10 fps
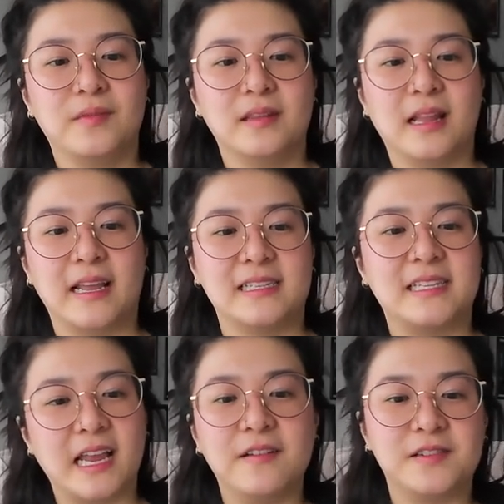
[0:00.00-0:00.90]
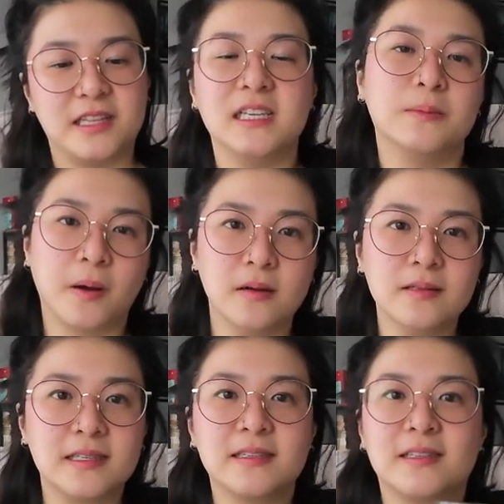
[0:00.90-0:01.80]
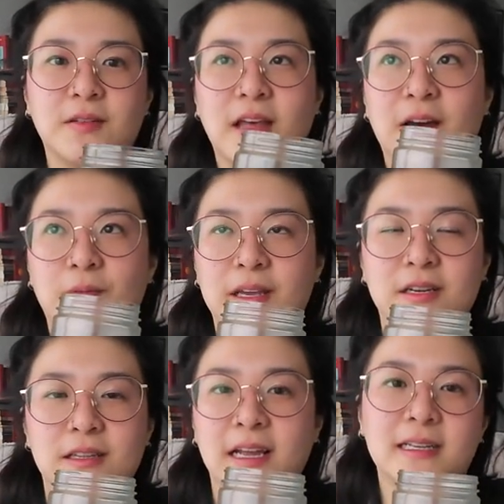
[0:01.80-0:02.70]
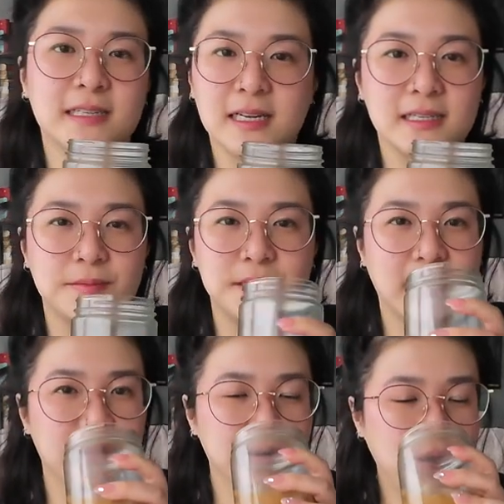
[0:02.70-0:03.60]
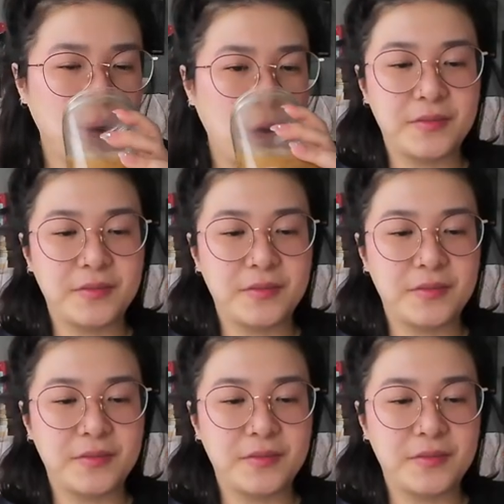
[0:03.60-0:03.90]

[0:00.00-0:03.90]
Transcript: like saved these posts so that we could like discuss them together.